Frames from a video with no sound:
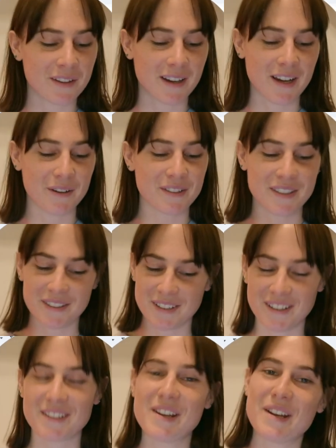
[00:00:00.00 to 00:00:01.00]
I did
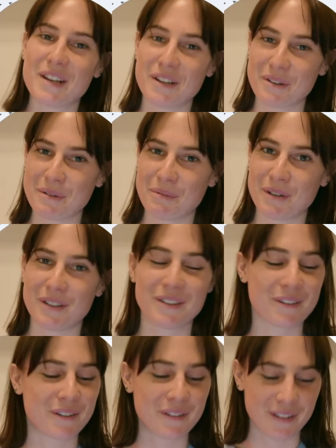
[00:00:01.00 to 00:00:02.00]
not take any
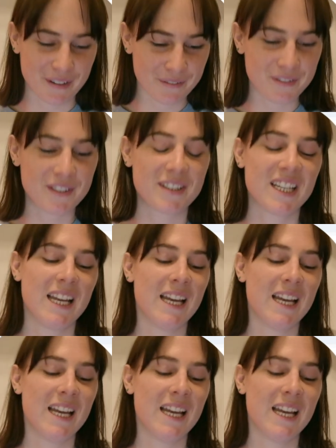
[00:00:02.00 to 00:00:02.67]
Ubers or Lyfts.